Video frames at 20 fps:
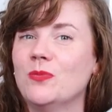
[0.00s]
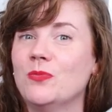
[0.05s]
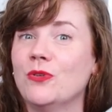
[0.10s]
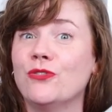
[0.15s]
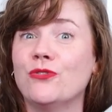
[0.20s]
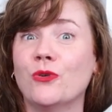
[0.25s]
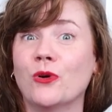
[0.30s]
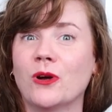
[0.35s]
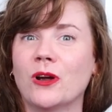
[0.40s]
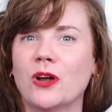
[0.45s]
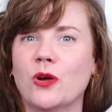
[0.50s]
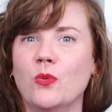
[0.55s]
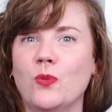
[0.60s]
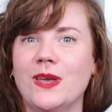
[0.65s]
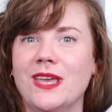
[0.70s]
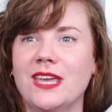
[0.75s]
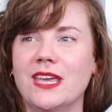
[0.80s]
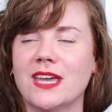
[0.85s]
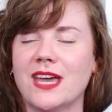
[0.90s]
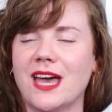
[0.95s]
before
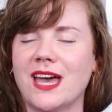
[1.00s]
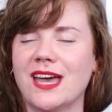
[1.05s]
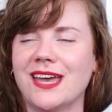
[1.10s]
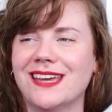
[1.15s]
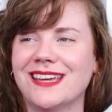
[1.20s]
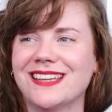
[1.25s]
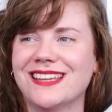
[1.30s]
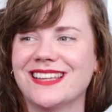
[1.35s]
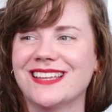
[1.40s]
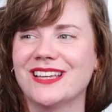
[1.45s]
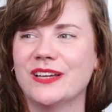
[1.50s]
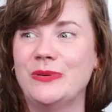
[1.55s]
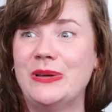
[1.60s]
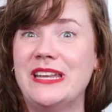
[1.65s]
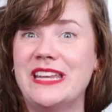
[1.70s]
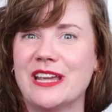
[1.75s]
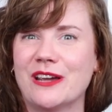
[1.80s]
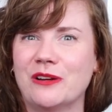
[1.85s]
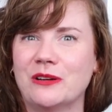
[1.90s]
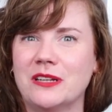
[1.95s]
we
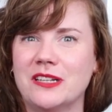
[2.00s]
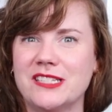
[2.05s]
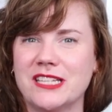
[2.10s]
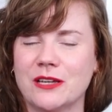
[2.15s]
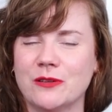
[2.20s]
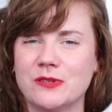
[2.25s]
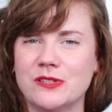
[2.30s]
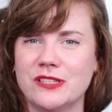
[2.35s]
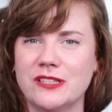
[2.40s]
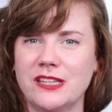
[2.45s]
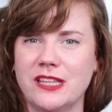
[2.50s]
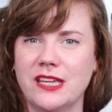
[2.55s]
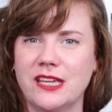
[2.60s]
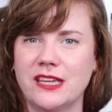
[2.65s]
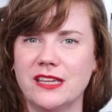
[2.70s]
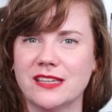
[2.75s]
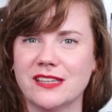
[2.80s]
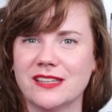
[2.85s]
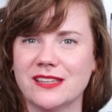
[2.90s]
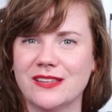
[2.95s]
narrowed it down to
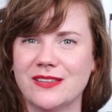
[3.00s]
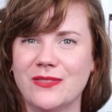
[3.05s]
the